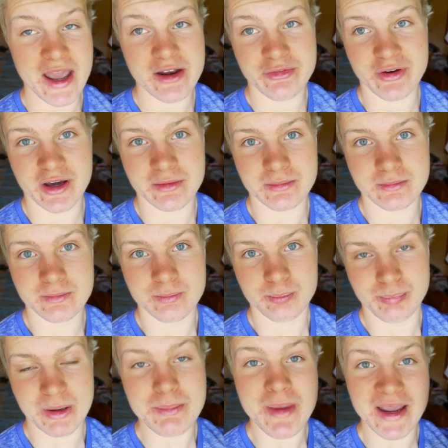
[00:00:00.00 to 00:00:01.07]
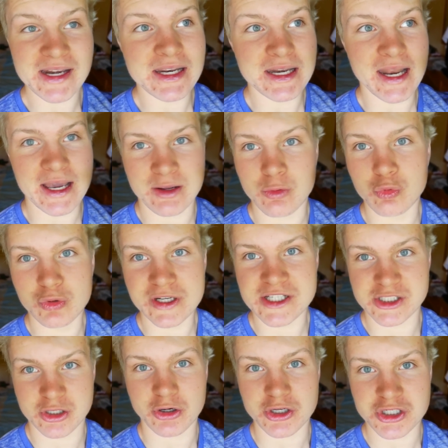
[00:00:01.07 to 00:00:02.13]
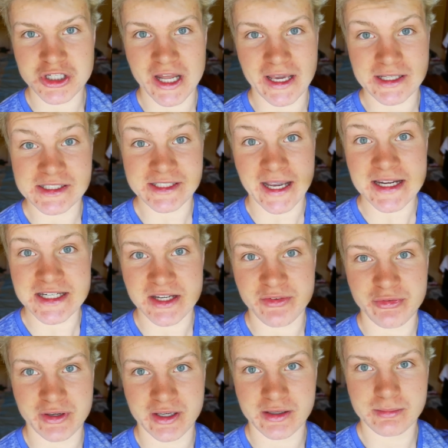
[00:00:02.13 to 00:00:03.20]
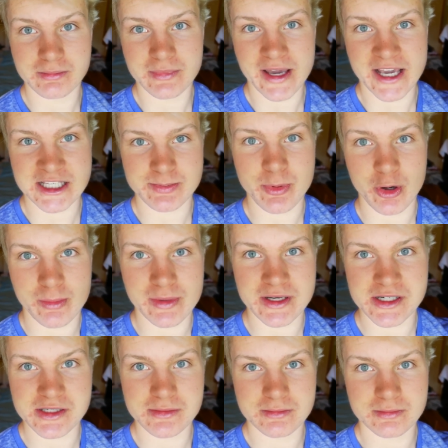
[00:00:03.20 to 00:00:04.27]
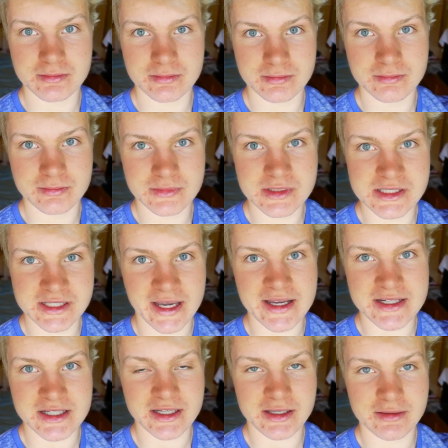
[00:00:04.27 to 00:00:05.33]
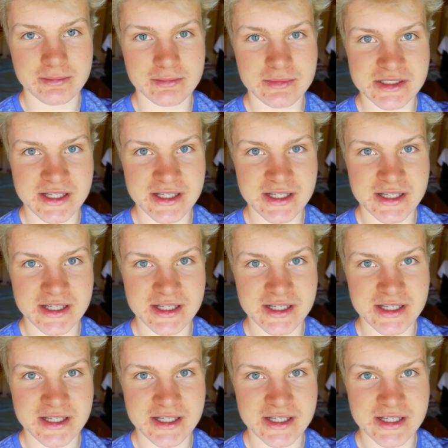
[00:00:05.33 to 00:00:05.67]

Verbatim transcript: and fun, but mainly, like, research, like scientific experiment, scientific.